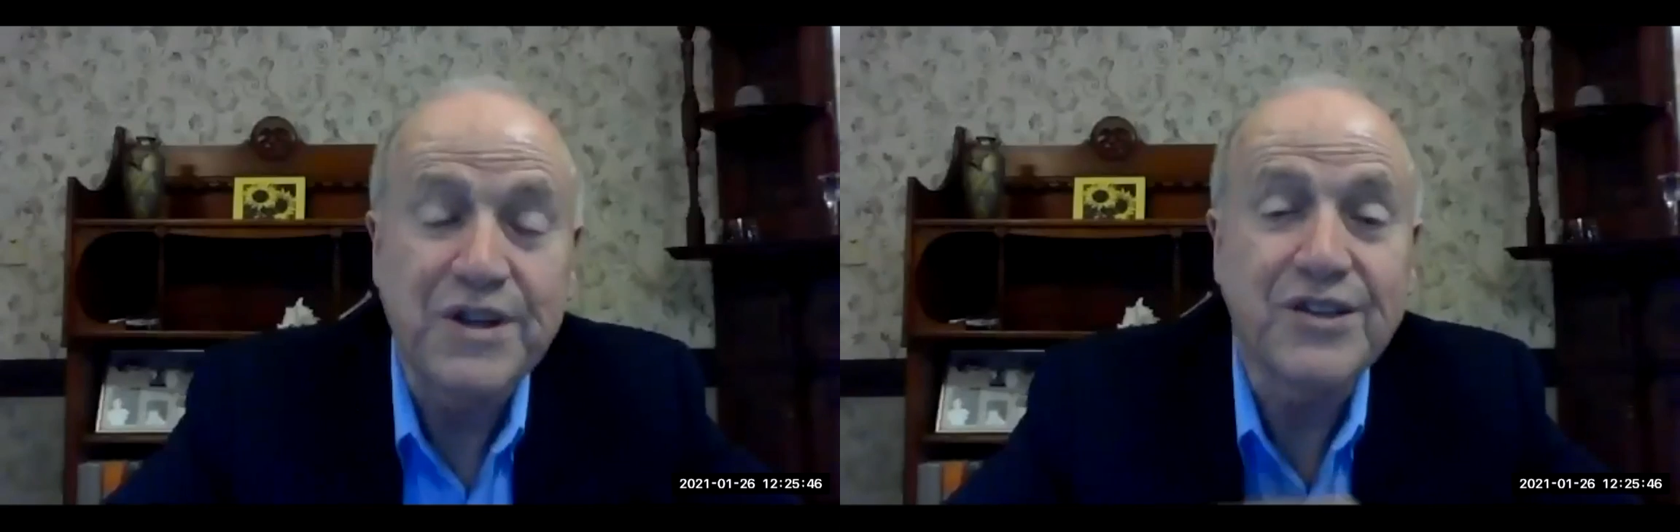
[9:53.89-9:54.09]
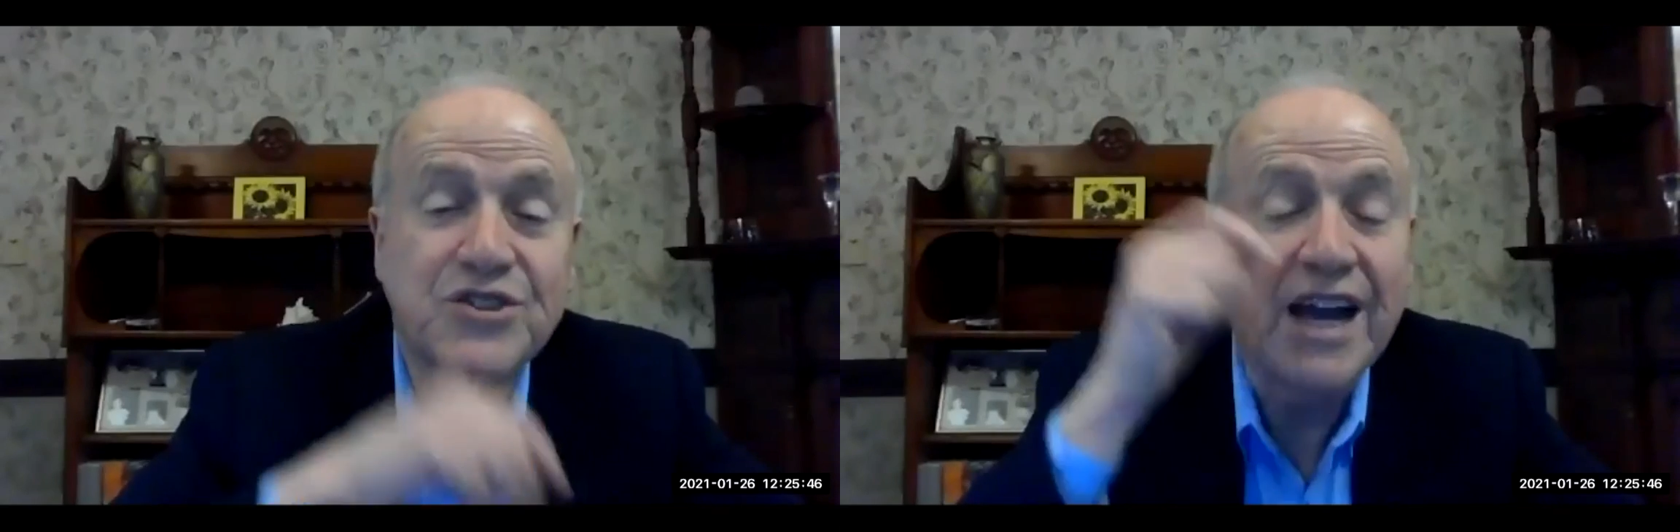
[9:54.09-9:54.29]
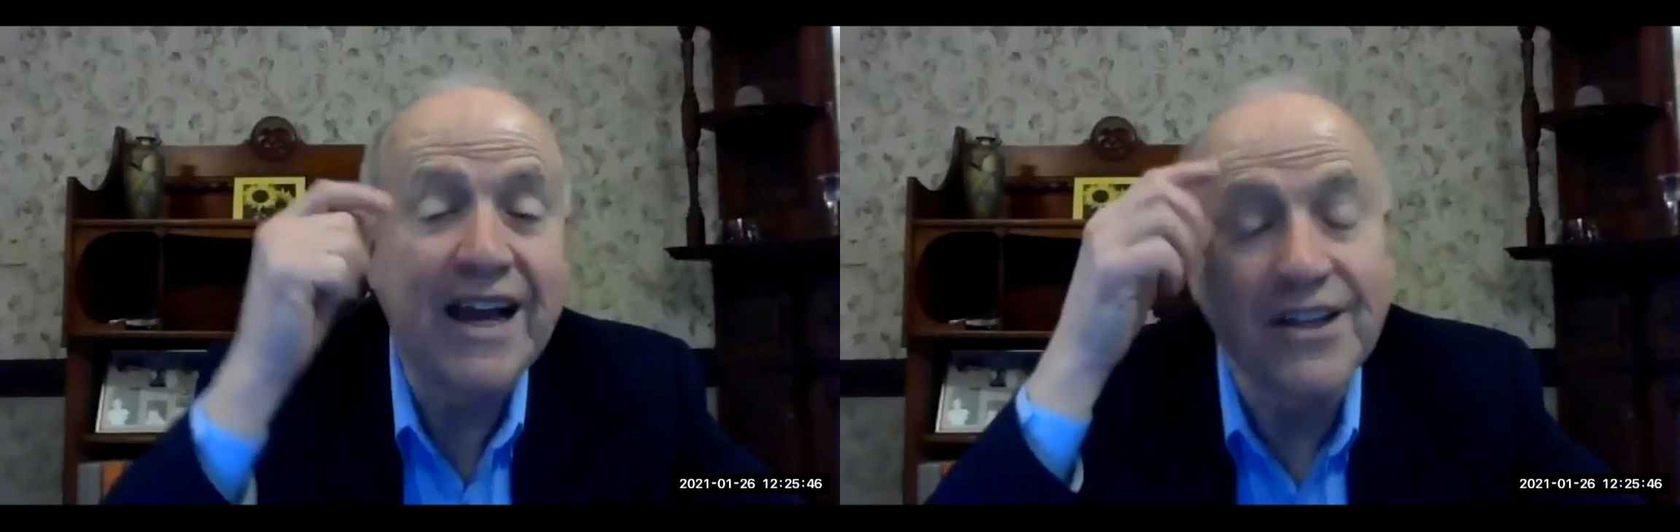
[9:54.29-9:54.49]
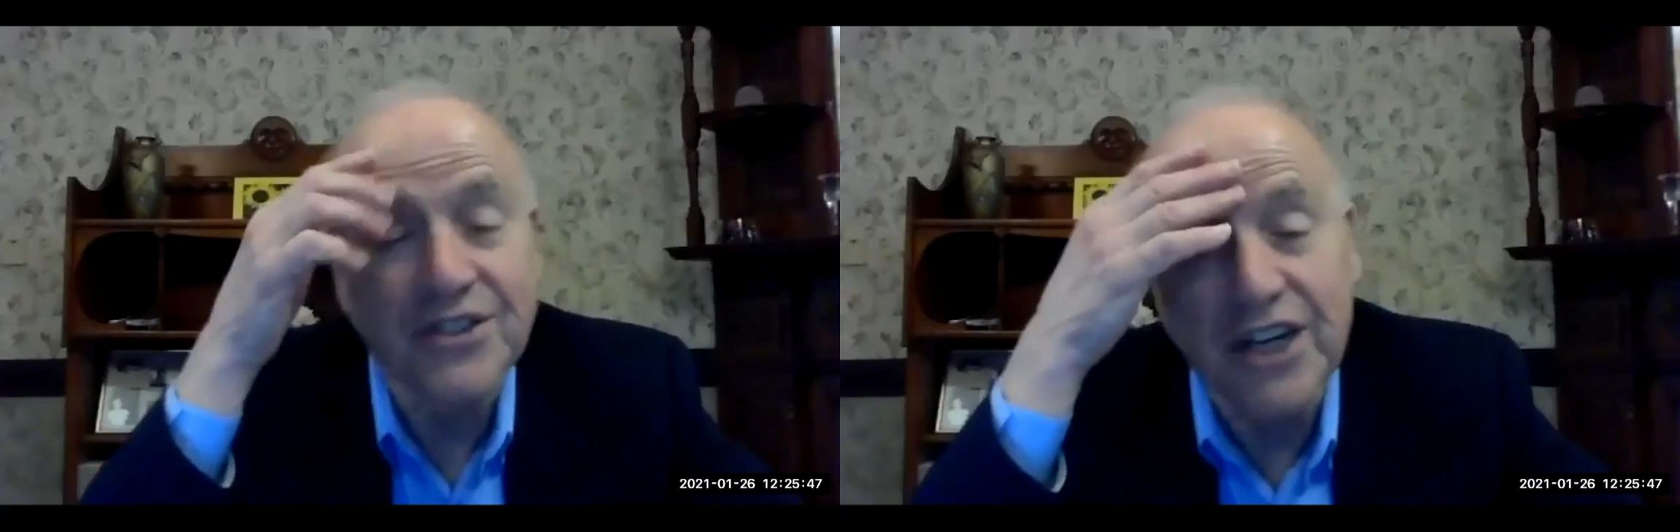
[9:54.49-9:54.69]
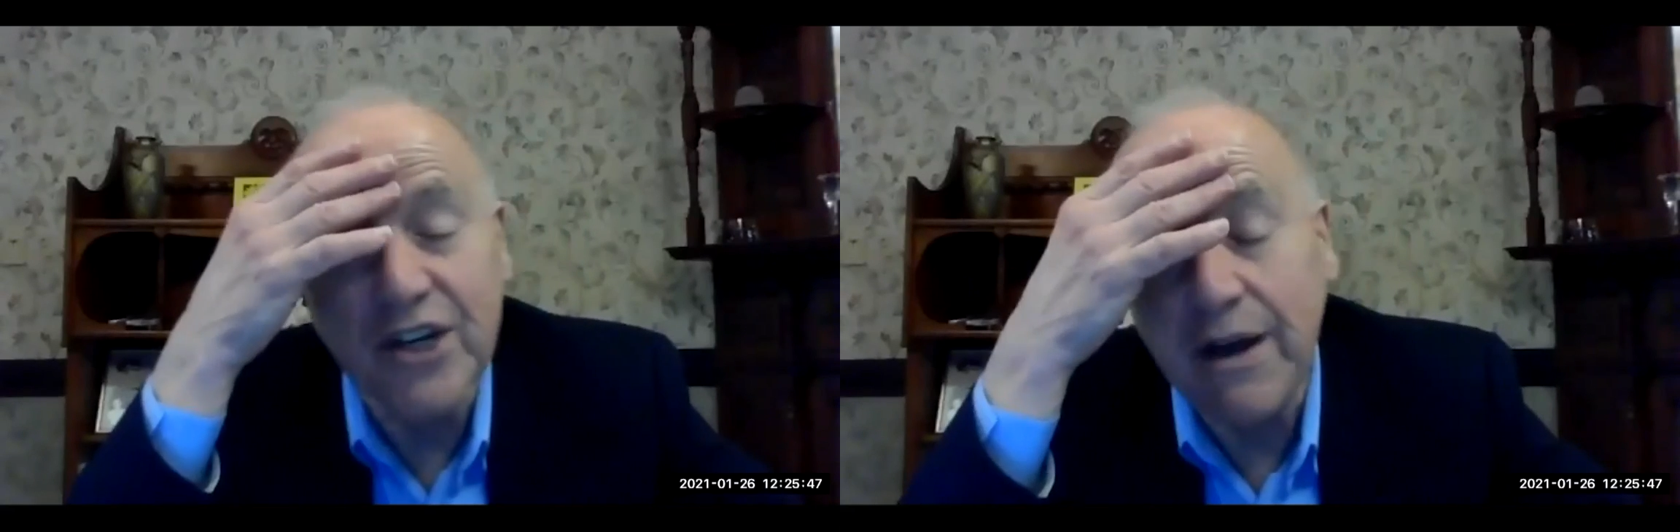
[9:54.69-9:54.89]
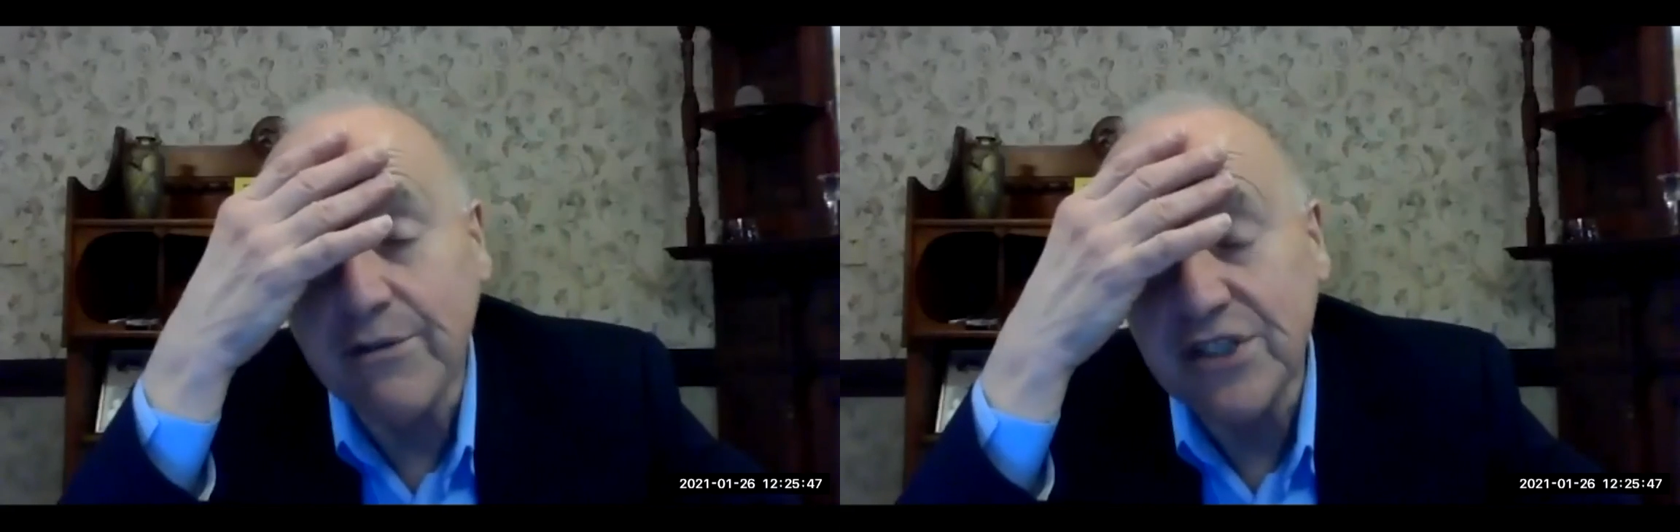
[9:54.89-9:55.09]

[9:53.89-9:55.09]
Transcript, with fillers: a real challenge. I know I